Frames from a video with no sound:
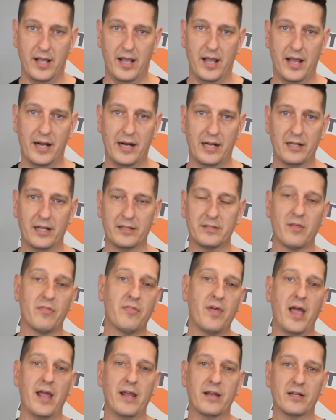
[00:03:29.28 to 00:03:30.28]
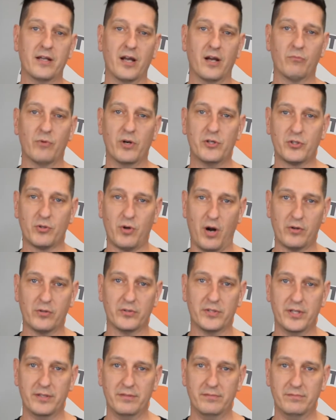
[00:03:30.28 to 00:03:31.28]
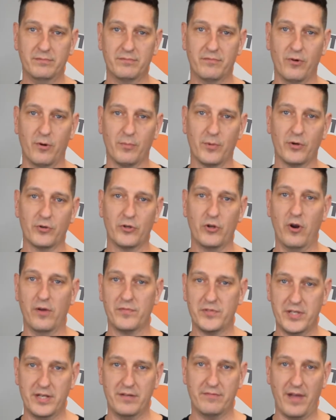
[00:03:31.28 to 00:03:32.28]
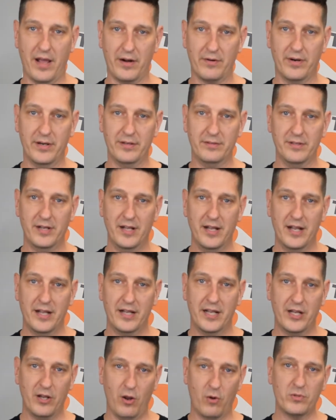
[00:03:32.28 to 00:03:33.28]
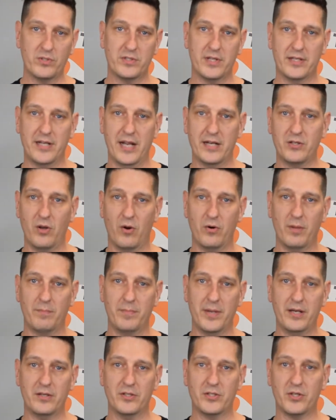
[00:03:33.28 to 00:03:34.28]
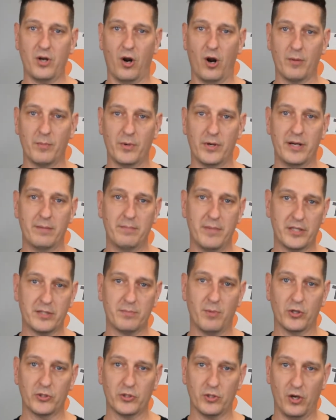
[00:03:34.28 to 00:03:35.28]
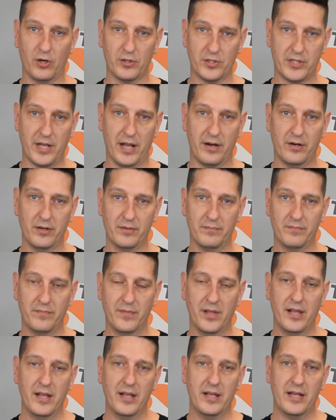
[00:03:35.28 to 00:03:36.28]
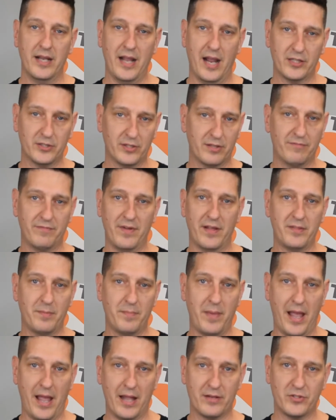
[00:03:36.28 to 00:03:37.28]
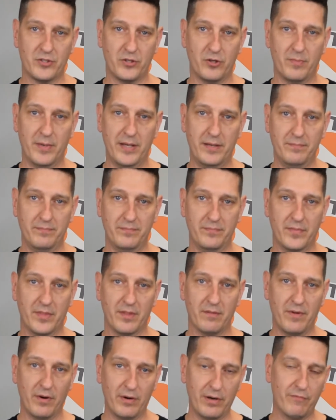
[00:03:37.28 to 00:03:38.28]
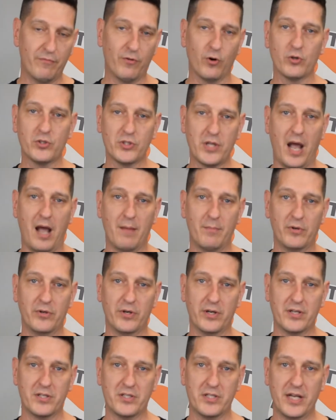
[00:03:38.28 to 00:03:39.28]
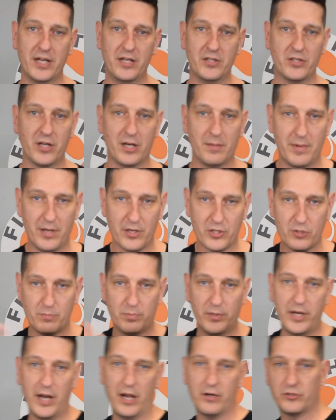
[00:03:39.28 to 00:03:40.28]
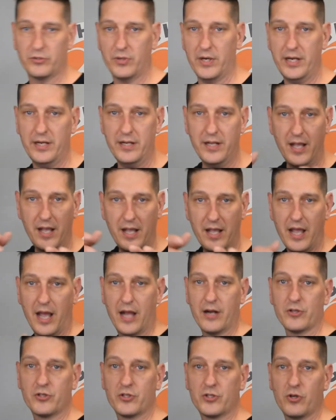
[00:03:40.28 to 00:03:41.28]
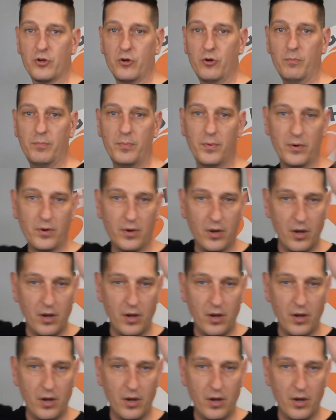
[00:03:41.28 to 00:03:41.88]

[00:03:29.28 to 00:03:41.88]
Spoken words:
And I'd like to thank Rich Crunkleton, former UFC veteran. He owns the Daytona Beach Armory and Mixed Martial Arts Center. He actually fed the pads to me. The very first combo you're going to see is going to be a split entry and a scoop